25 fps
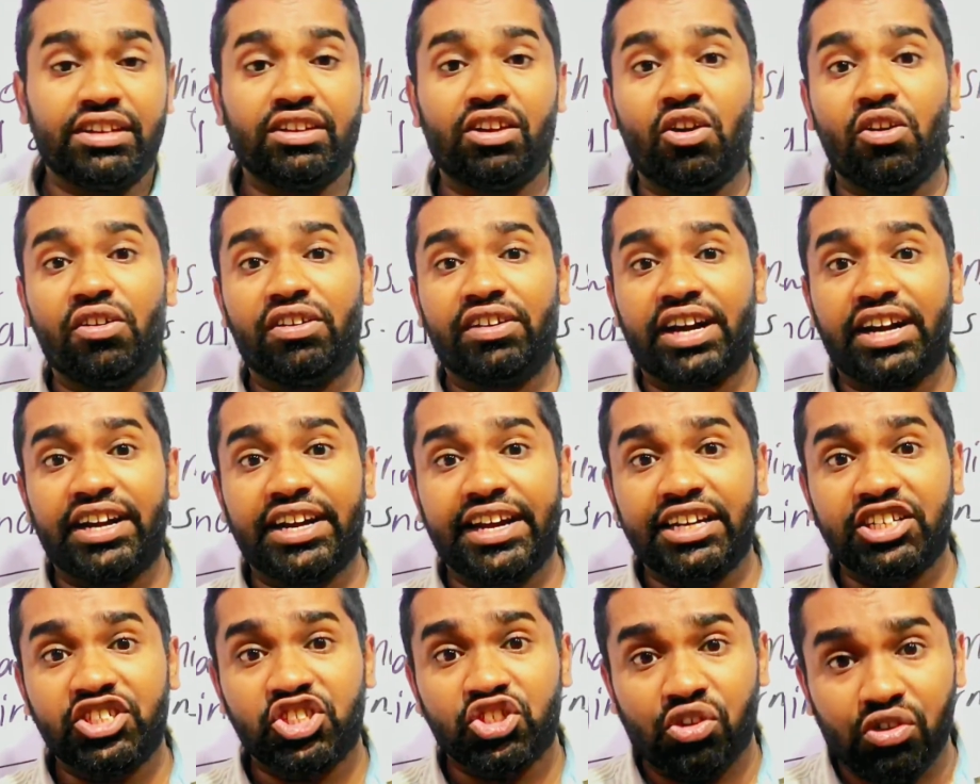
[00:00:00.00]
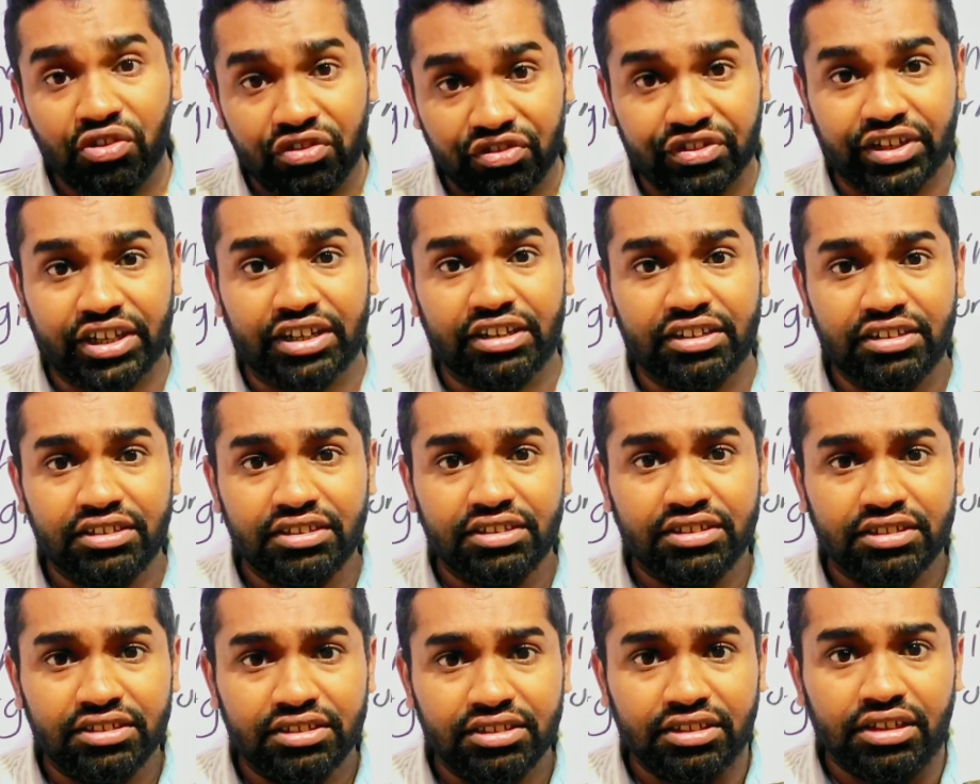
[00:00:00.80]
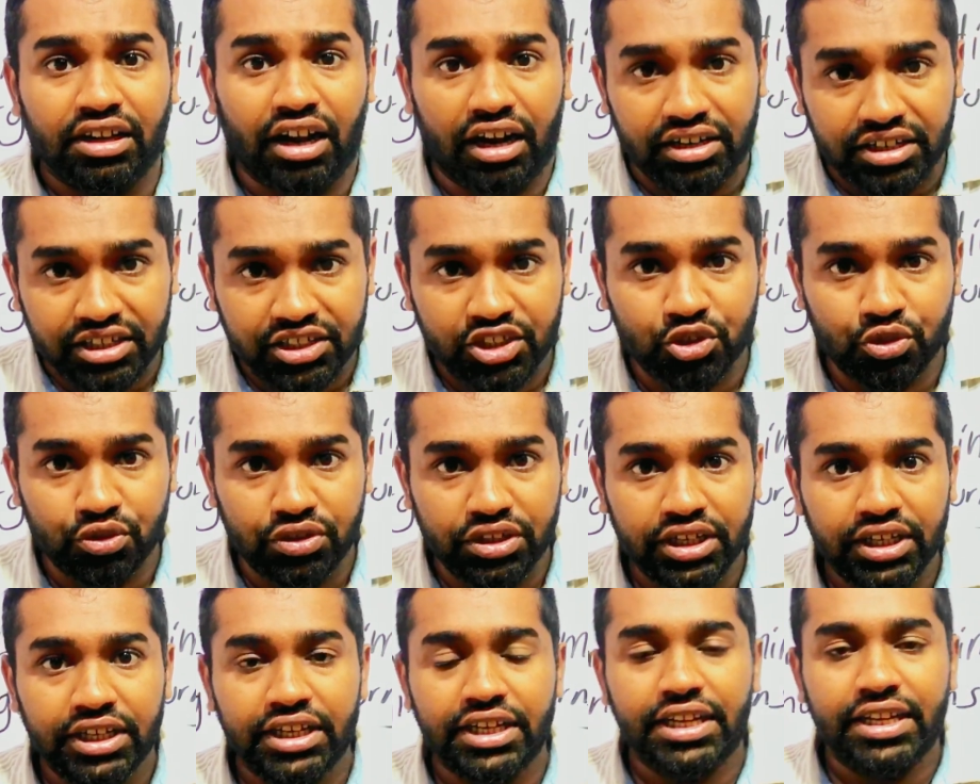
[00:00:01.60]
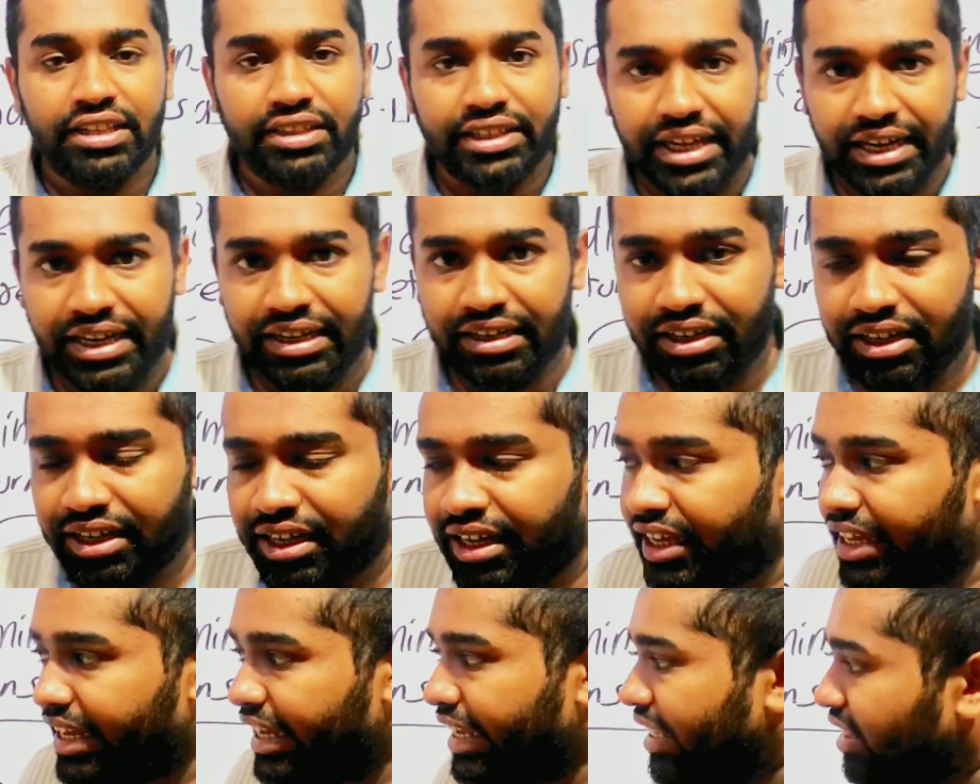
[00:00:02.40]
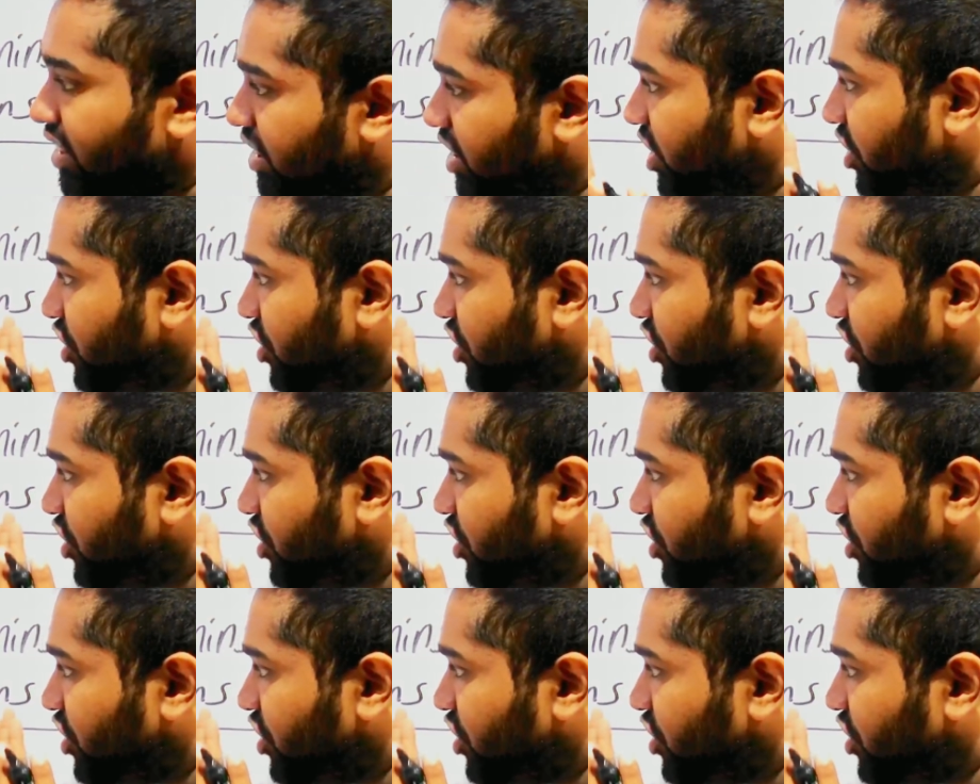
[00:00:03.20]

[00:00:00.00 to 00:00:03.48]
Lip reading: long run and short run. Understood? Then, in the